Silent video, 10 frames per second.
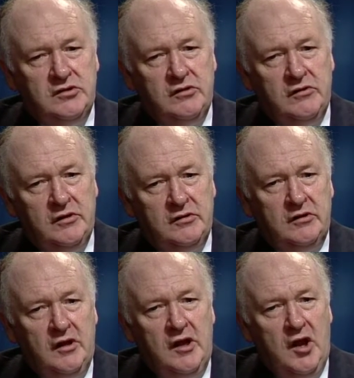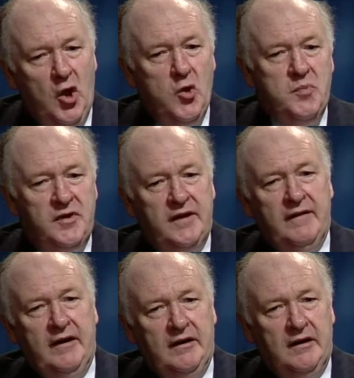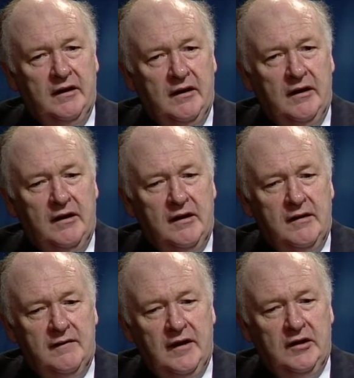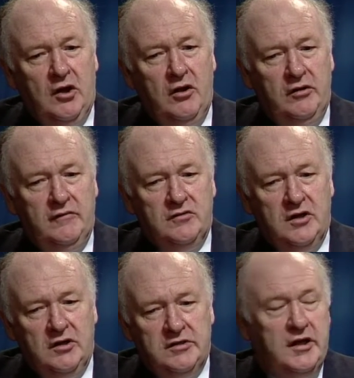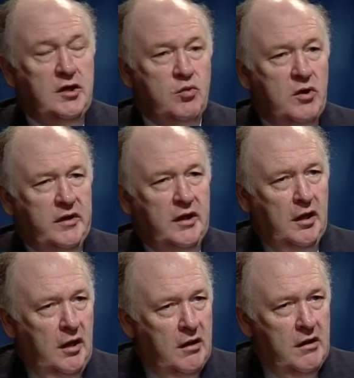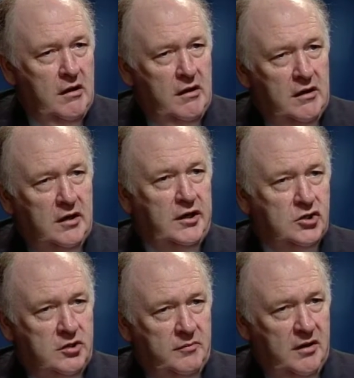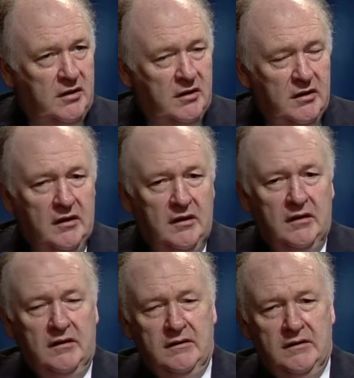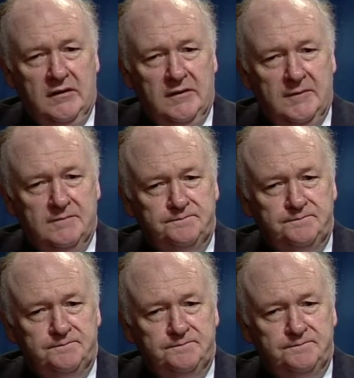do that's open to that kind of, shall I say, heroic leadership. But